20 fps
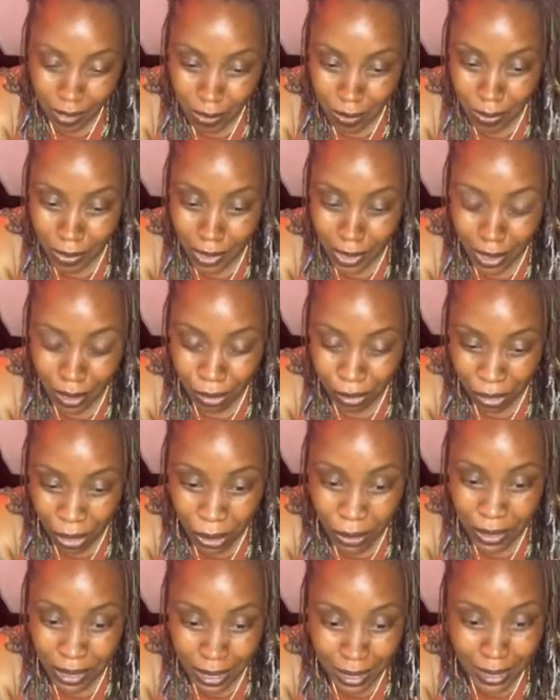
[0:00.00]
You're
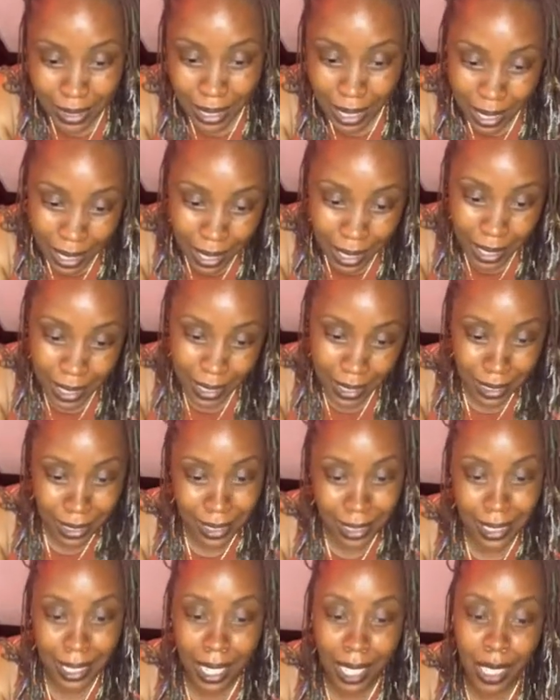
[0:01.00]
frozen, Sydney.
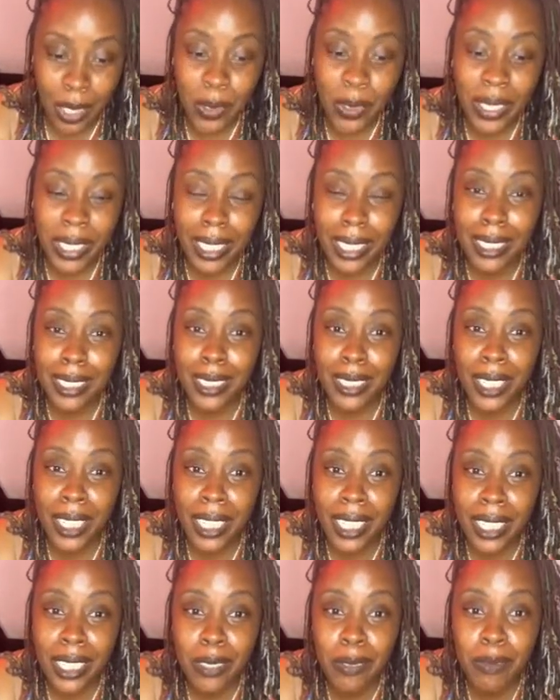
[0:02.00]
I don't want to get
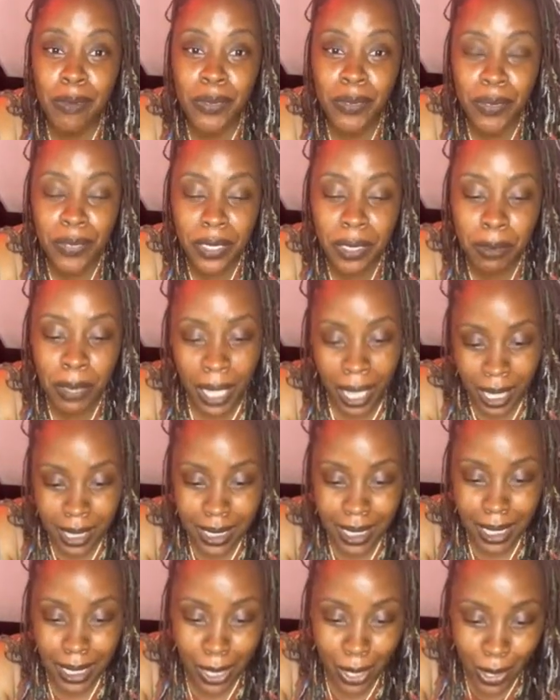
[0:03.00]
started asking
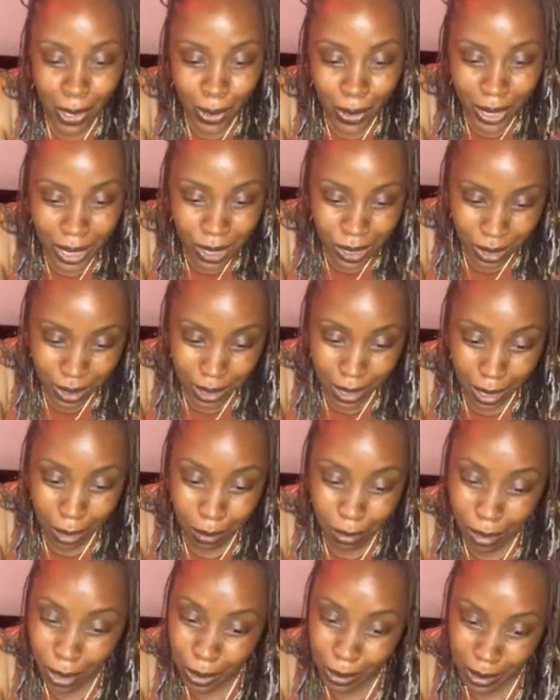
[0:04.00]
y'all questions, and I'm
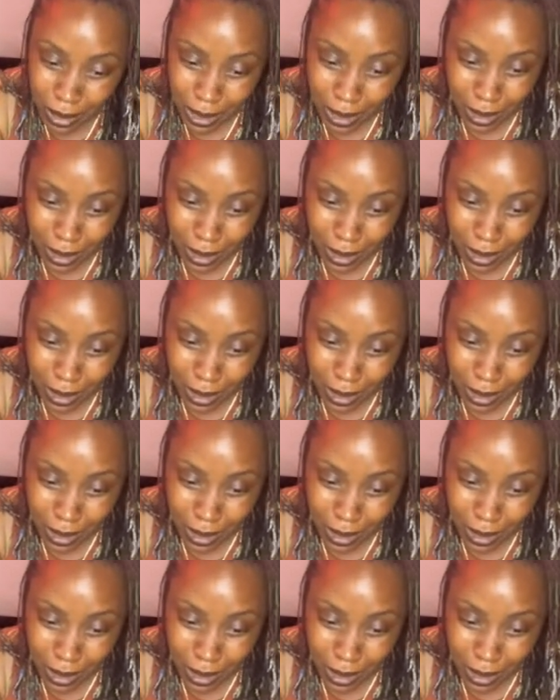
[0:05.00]
frozen.